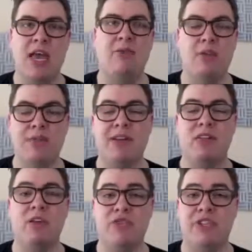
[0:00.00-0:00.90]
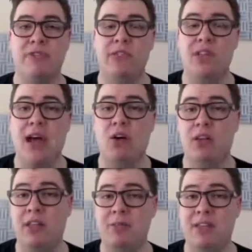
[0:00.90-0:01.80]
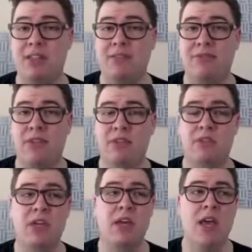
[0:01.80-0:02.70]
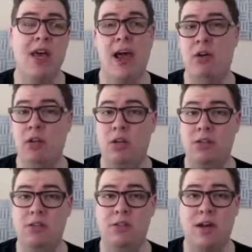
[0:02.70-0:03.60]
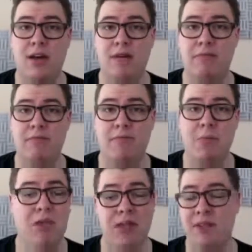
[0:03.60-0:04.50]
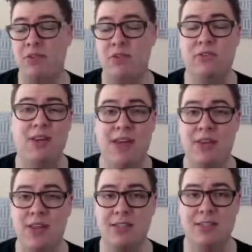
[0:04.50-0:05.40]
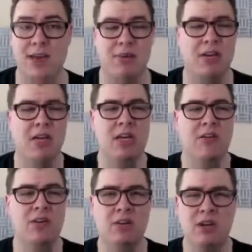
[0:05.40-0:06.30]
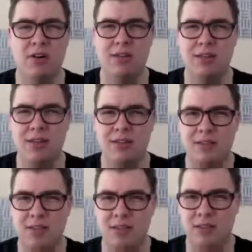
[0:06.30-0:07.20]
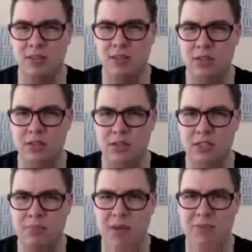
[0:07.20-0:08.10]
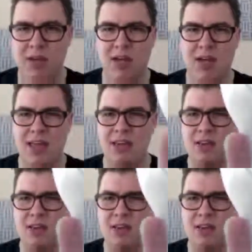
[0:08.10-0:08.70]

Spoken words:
it really makes a huge difference in how clean my skin feels and how it looks immediately after using it and the next day. But if you don't know it, it just beeps on, and